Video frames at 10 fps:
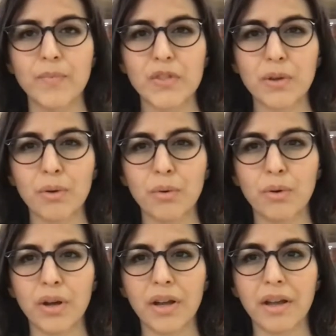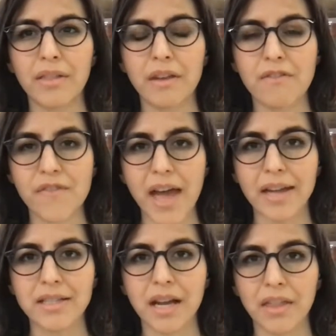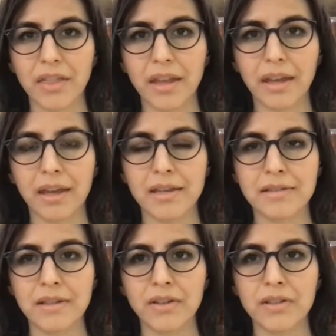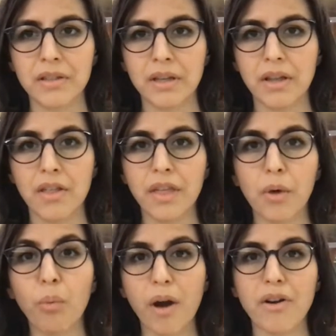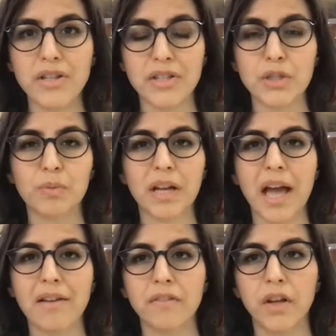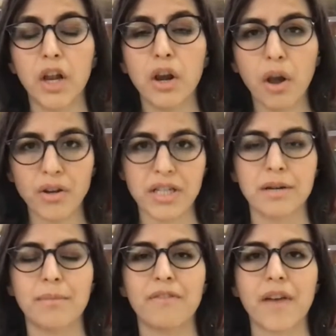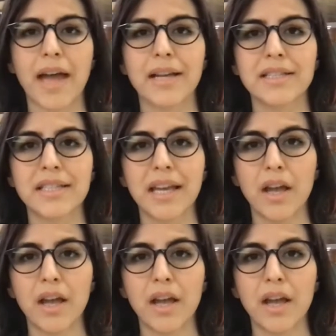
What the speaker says: So the effect, I think, is that they're worried this will have long-term effects,